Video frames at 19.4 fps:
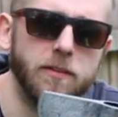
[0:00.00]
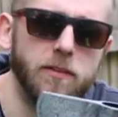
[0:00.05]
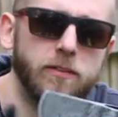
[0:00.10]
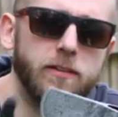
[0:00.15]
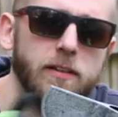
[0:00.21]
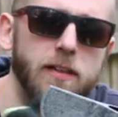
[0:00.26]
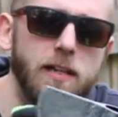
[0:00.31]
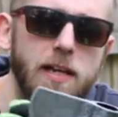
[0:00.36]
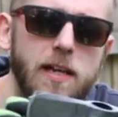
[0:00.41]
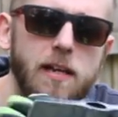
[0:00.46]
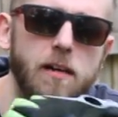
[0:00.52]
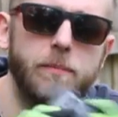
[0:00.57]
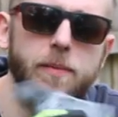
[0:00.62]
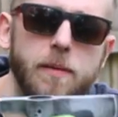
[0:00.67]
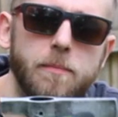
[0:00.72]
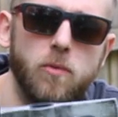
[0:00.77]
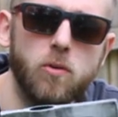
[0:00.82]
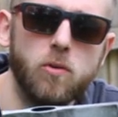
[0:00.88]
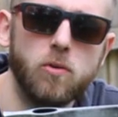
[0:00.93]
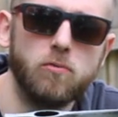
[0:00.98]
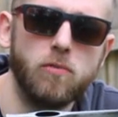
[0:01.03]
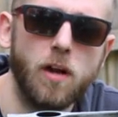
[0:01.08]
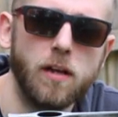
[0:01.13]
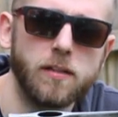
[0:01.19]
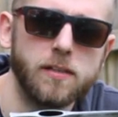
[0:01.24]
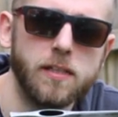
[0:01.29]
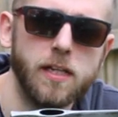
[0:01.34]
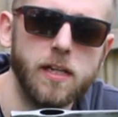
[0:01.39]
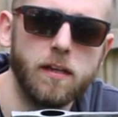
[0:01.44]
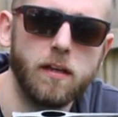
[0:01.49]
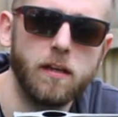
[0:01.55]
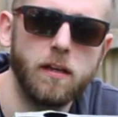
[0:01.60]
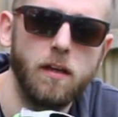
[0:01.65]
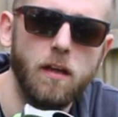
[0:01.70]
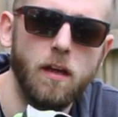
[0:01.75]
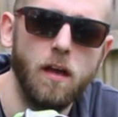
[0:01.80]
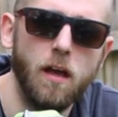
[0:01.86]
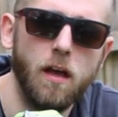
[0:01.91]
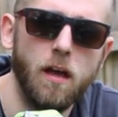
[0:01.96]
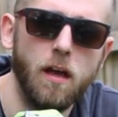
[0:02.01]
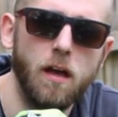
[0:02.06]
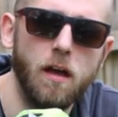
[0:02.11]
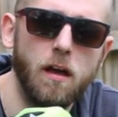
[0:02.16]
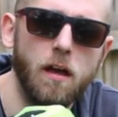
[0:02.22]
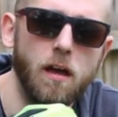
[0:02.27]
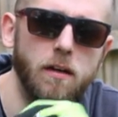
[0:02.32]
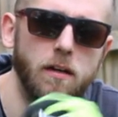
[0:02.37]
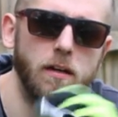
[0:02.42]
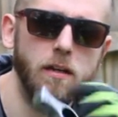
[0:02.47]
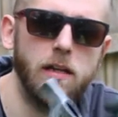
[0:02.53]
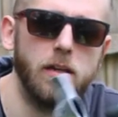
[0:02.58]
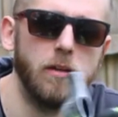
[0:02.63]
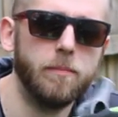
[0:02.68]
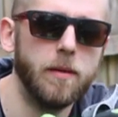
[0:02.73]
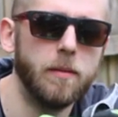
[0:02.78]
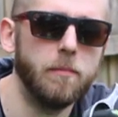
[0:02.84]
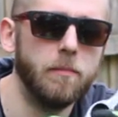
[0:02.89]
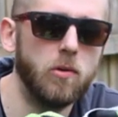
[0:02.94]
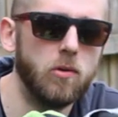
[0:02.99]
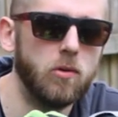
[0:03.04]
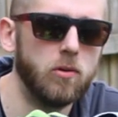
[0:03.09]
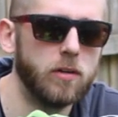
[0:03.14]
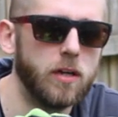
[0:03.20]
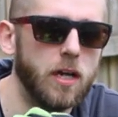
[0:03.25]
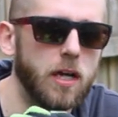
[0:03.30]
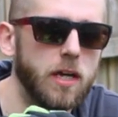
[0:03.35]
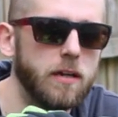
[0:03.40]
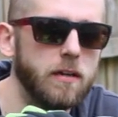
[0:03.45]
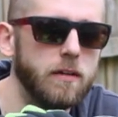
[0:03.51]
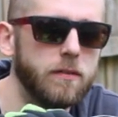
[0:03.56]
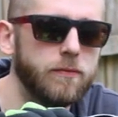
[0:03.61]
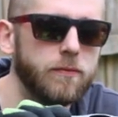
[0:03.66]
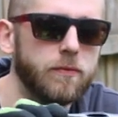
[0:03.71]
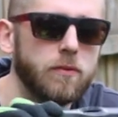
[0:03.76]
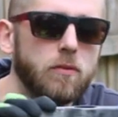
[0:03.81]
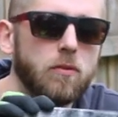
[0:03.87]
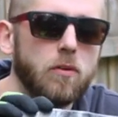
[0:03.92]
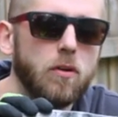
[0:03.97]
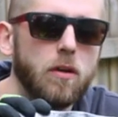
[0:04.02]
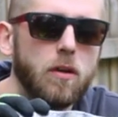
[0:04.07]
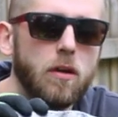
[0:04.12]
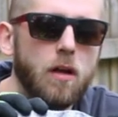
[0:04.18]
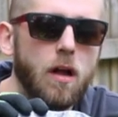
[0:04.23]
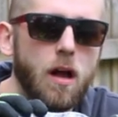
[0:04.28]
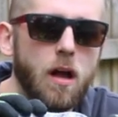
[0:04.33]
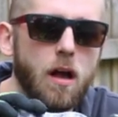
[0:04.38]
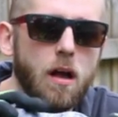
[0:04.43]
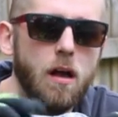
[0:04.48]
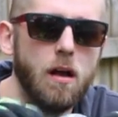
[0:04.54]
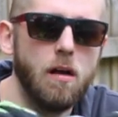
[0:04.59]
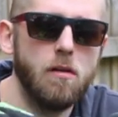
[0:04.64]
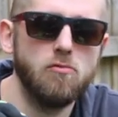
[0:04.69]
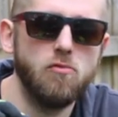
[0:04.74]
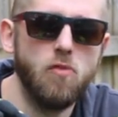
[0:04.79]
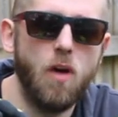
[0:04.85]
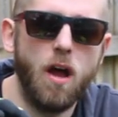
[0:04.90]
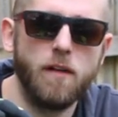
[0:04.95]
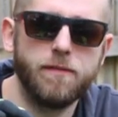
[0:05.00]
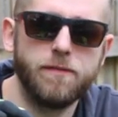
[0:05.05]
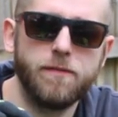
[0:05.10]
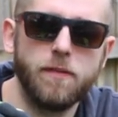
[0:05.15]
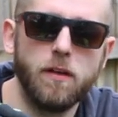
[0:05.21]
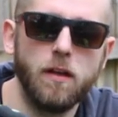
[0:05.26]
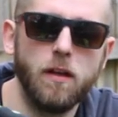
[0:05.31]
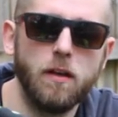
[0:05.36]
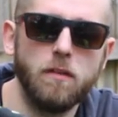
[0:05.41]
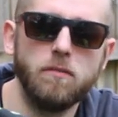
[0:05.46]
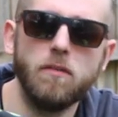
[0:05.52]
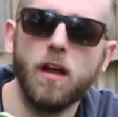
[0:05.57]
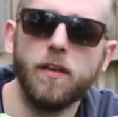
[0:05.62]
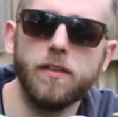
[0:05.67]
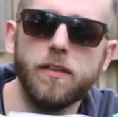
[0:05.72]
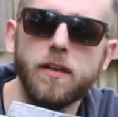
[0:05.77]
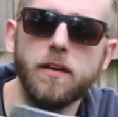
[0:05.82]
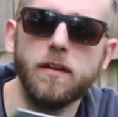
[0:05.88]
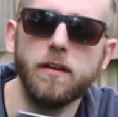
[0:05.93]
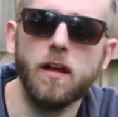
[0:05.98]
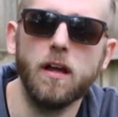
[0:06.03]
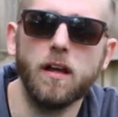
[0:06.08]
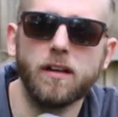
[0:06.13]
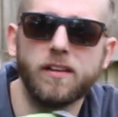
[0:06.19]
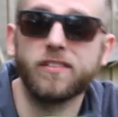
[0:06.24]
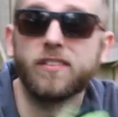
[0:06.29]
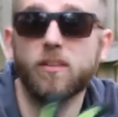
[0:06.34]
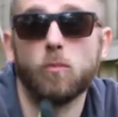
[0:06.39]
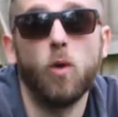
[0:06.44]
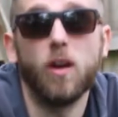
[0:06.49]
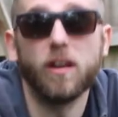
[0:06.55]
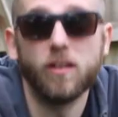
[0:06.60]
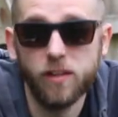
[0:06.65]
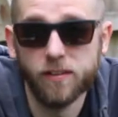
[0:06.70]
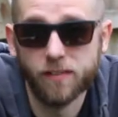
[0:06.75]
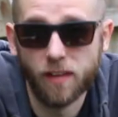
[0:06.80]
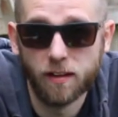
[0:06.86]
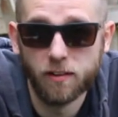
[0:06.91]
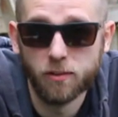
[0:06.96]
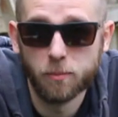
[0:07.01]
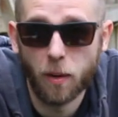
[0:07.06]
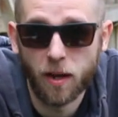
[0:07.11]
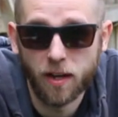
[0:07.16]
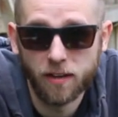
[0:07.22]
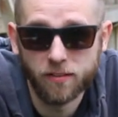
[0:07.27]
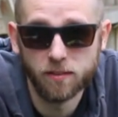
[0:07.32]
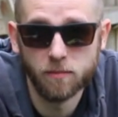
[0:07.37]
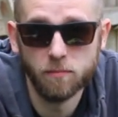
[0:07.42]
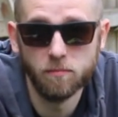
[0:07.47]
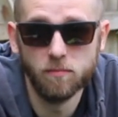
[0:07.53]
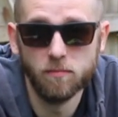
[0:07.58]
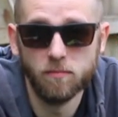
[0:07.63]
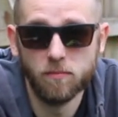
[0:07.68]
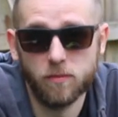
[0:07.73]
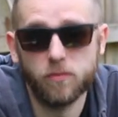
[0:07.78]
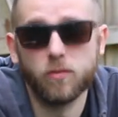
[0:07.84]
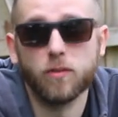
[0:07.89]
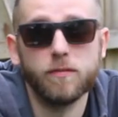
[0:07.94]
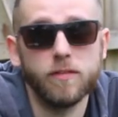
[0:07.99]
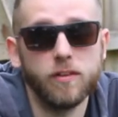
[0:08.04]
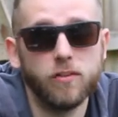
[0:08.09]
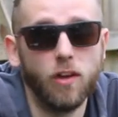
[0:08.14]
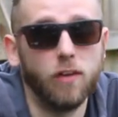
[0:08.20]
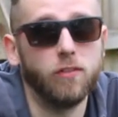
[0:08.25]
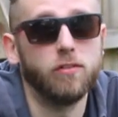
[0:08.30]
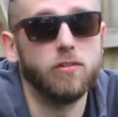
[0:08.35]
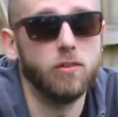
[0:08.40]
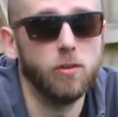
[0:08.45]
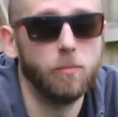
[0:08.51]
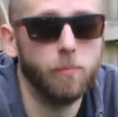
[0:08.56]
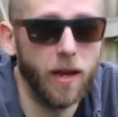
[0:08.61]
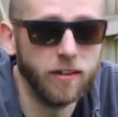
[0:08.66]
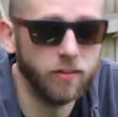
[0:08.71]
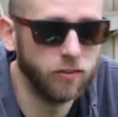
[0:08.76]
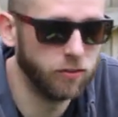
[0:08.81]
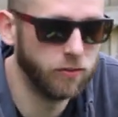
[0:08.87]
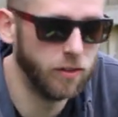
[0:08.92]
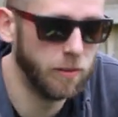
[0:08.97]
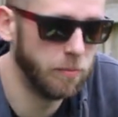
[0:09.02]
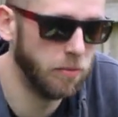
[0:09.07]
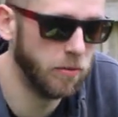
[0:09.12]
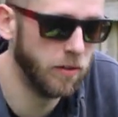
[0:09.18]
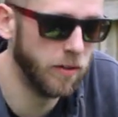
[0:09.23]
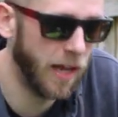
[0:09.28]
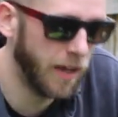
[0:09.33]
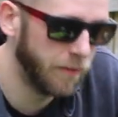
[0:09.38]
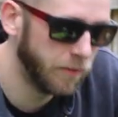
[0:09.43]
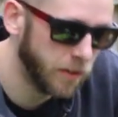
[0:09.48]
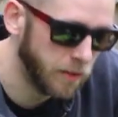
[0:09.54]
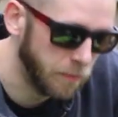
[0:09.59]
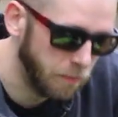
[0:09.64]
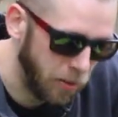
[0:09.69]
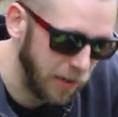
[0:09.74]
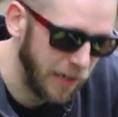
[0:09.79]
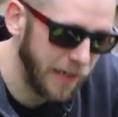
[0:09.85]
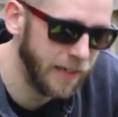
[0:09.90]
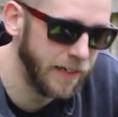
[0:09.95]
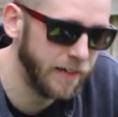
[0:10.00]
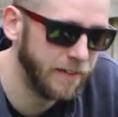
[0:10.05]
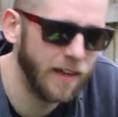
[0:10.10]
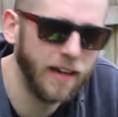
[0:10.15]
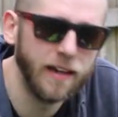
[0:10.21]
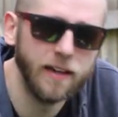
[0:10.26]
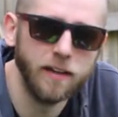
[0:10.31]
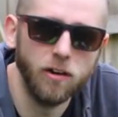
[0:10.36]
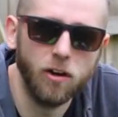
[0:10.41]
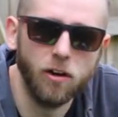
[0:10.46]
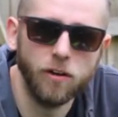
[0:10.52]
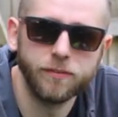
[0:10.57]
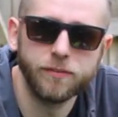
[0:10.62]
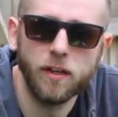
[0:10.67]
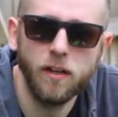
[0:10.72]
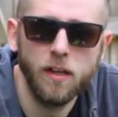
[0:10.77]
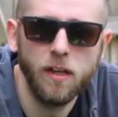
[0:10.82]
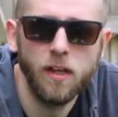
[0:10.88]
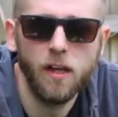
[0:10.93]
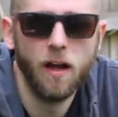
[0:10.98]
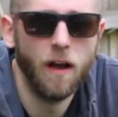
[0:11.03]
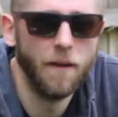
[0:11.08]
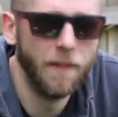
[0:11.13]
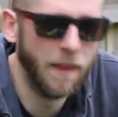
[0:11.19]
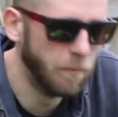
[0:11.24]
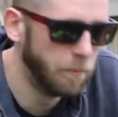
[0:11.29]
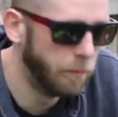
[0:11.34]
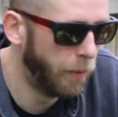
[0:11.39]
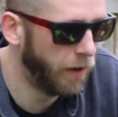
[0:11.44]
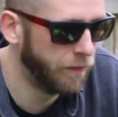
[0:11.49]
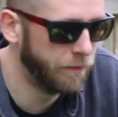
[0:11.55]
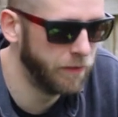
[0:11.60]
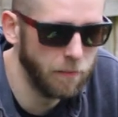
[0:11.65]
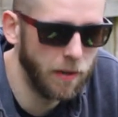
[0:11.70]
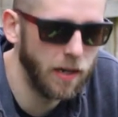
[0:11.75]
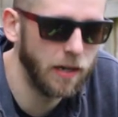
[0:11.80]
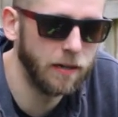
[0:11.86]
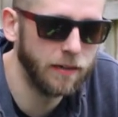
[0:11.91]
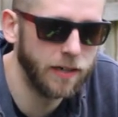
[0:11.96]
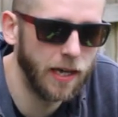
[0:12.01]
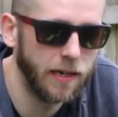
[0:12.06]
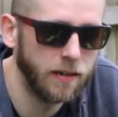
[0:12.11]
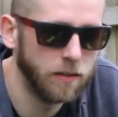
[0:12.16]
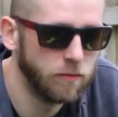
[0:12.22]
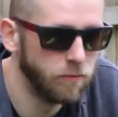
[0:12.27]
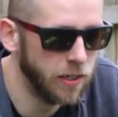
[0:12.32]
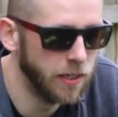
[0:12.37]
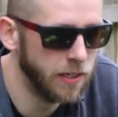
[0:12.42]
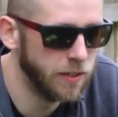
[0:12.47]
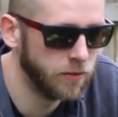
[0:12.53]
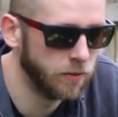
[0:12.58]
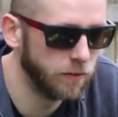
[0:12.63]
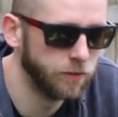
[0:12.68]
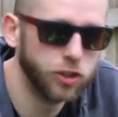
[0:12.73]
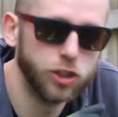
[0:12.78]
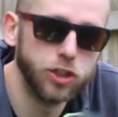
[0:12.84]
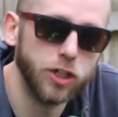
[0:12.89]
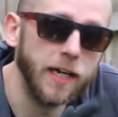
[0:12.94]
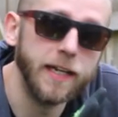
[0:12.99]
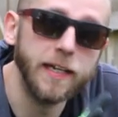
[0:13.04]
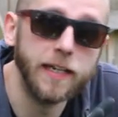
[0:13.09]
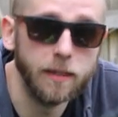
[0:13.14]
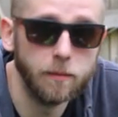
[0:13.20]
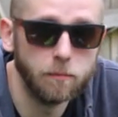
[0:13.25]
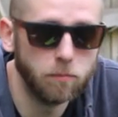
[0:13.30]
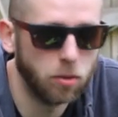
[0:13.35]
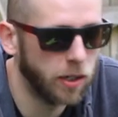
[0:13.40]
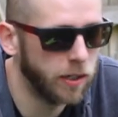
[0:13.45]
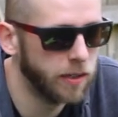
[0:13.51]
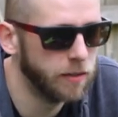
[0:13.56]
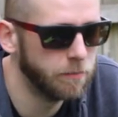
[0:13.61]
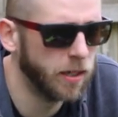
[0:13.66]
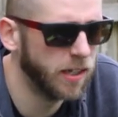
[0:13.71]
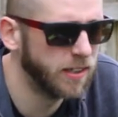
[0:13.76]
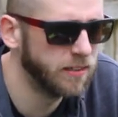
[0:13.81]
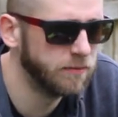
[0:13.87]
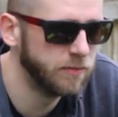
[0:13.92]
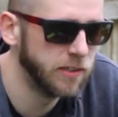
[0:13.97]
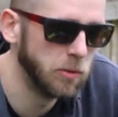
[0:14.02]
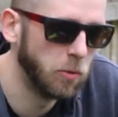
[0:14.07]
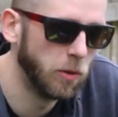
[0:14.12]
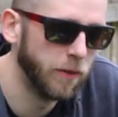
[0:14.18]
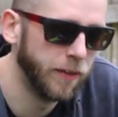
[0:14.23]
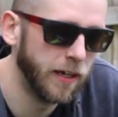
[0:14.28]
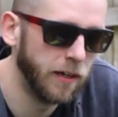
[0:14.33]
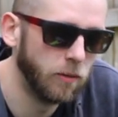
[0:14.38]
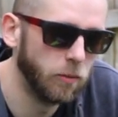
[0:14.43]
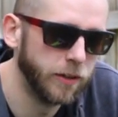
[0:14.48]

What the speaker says: So it looks a little bit more rustic and a little bit more kind of rough, rather than, because what I could have done is buy some sort of industrial paint stripper and have it completely taken off and then buff the metal and had it really sort of shining bright, but I didn't really want that.